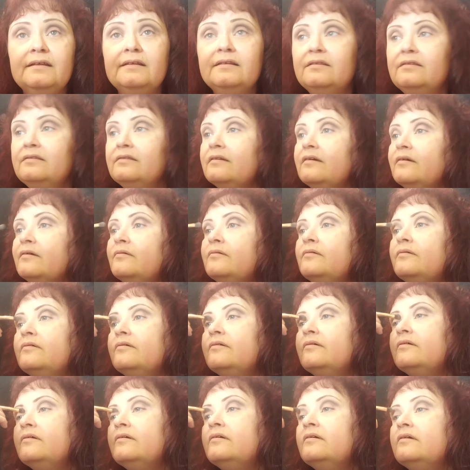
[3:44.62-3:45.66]
so
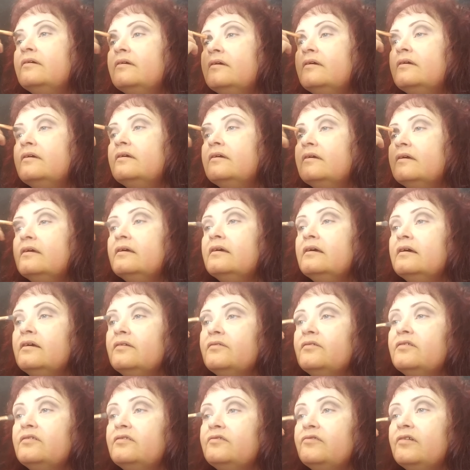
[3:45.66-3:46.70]

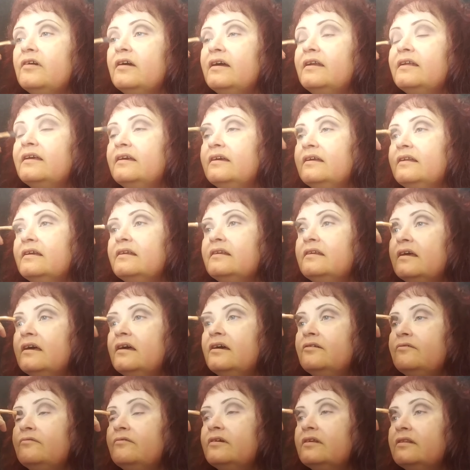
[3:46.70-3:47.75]
I just try to get it
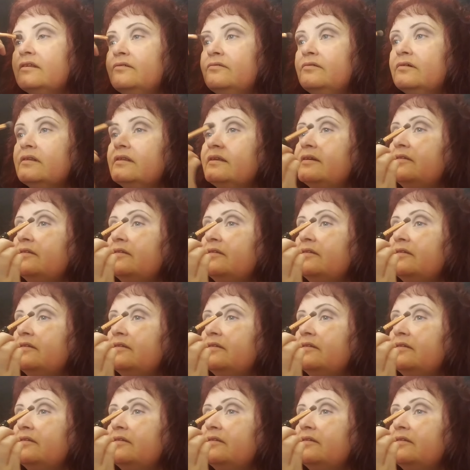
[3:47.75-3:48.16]
done really really